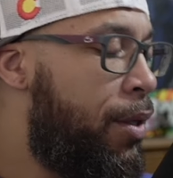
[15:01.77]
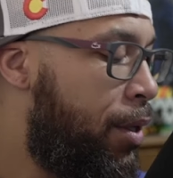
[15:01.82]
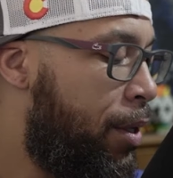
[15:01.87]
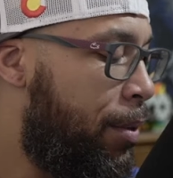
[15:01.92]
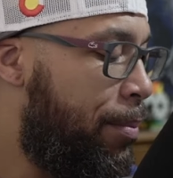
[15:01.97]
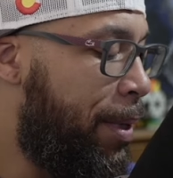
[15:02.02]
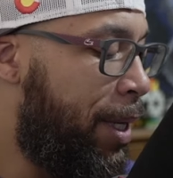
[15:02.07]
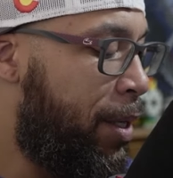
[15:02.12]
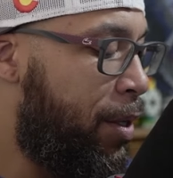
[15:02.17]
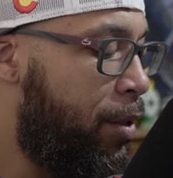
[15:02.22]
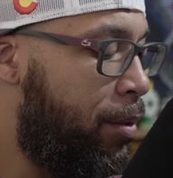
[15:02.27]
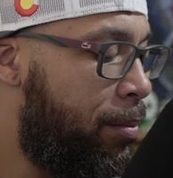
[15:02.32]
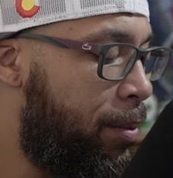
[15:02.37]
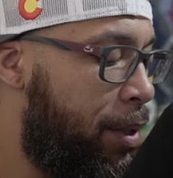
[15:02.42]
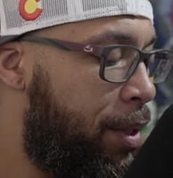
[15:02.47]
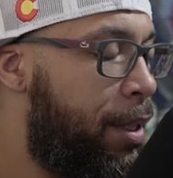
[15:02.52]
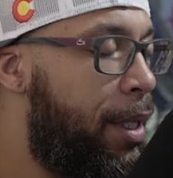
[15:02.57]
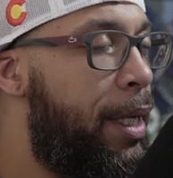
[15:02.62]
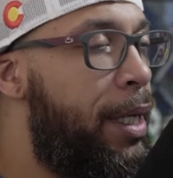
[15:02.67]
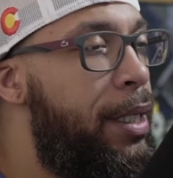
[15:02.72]
my coupe
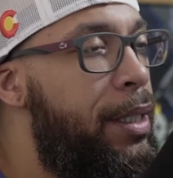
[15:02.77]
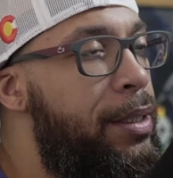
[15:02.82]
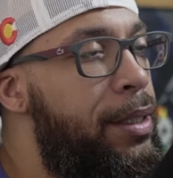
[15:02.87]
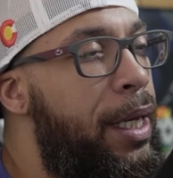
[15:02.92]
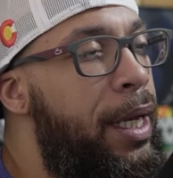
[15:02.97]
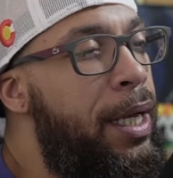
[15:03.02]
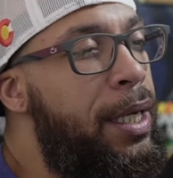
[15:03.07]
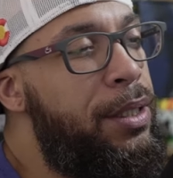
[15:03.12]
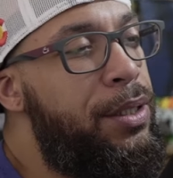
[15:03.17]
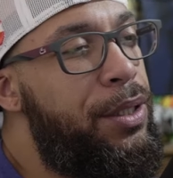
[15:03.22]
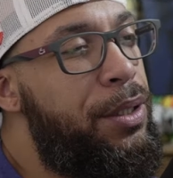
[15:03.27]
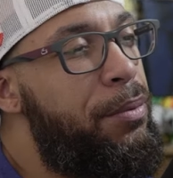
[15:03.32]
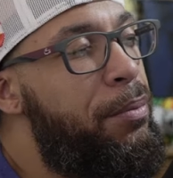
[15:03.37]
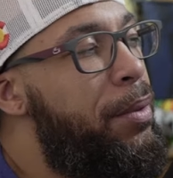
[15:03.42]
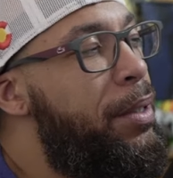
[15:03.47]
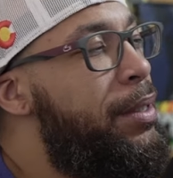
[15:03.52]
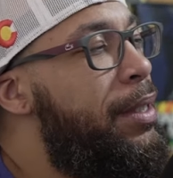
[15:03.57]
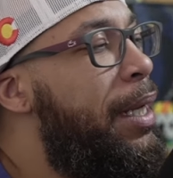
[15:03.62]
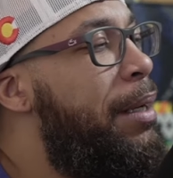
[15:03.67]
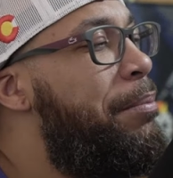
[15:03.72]
look like his agent.
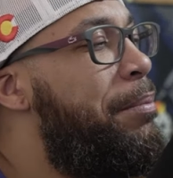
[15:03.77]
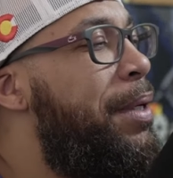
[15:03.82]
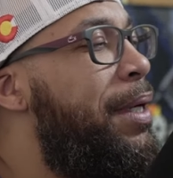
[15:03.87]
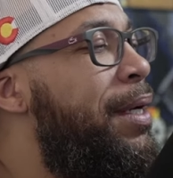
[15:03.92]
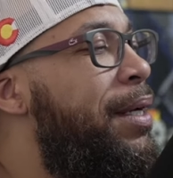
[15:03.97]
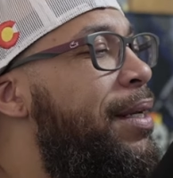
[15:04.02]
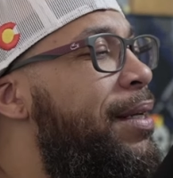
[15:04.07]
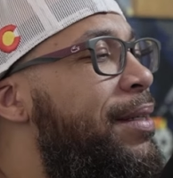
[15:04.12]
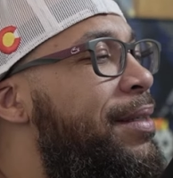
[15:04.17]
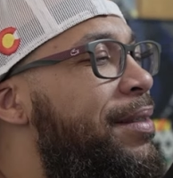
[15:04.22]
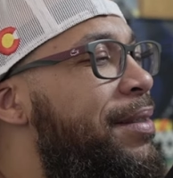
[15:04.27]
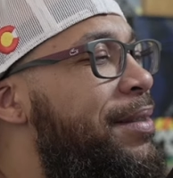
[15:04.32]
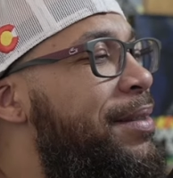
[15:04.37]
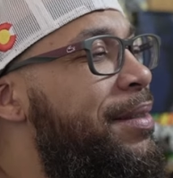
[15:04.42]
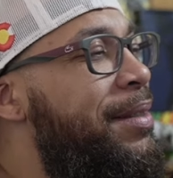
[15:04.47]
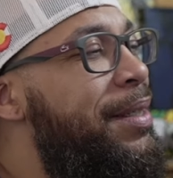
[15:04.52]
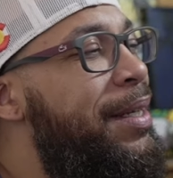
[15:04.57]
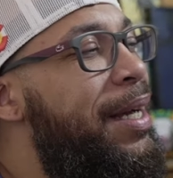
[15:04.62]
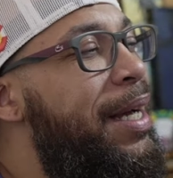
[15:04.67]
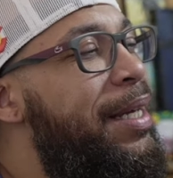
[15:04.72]
What that mean?
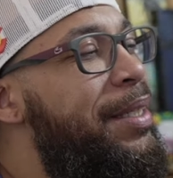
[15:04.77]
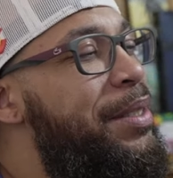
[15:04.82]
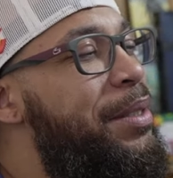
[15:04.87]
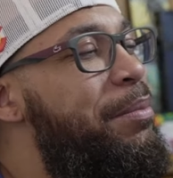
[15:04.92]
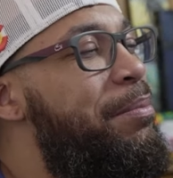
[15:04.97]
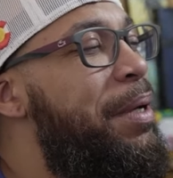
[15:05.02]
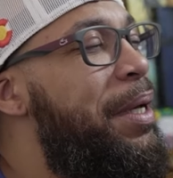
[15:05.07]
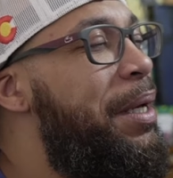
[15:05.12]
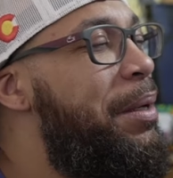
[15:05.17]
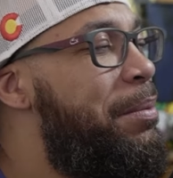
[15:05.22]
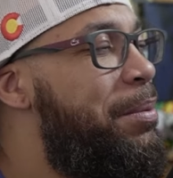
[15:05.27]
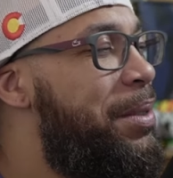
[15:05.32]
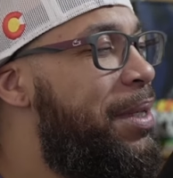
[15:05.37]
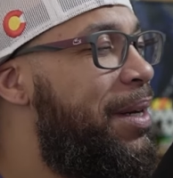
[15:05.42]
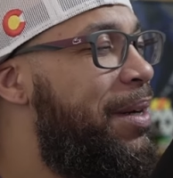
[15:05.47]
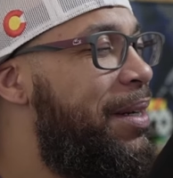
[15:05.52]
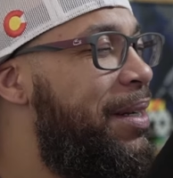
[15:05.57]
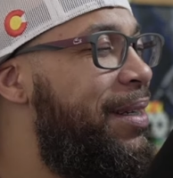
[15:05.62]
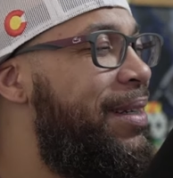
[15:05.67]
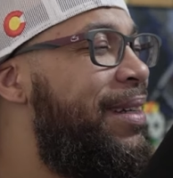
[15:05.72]
It got some hips
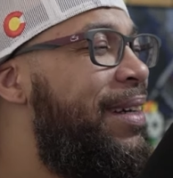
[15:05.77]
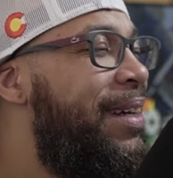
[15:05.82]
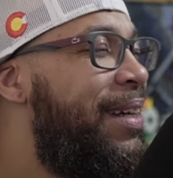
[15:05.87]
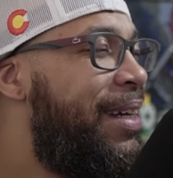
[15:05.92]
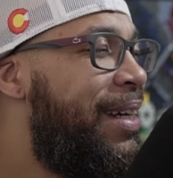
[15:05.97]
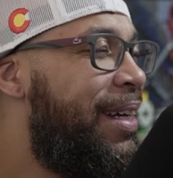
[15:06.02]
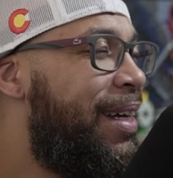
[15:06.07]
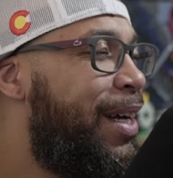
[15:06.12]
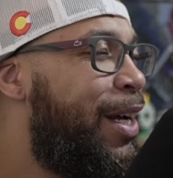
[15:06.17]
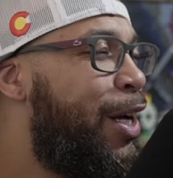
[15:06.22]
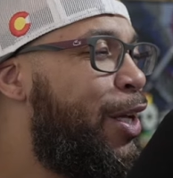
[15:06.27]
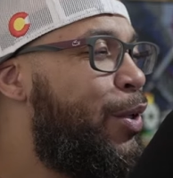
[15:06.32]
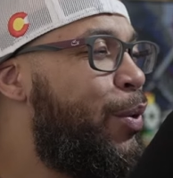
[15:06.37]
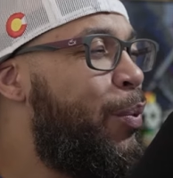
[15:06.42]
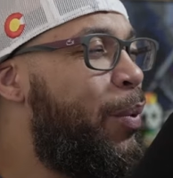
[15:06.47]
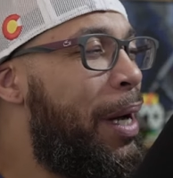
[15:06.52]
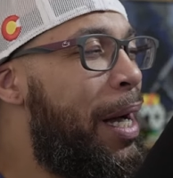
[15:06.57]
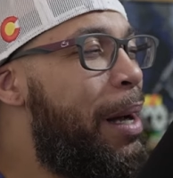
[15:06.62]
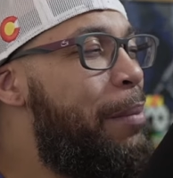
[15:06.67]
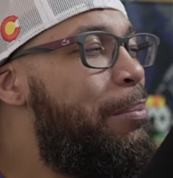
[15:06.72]
on it. Got the
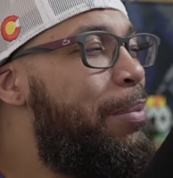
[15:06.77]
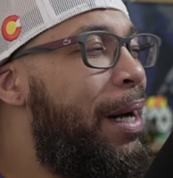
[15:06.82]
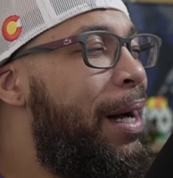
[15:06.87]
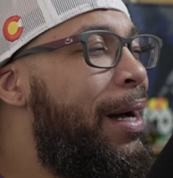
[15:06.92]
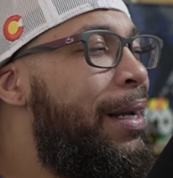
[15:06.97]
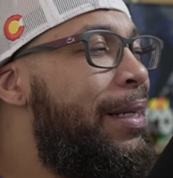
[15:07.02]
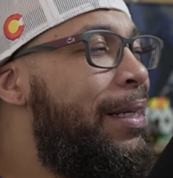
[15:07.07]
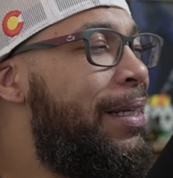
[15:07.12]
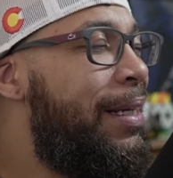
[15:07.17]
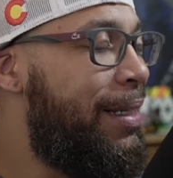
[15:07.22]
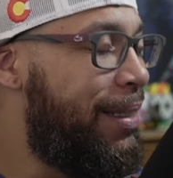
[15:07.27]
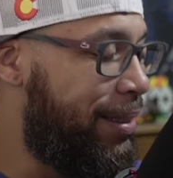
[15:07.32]
wide body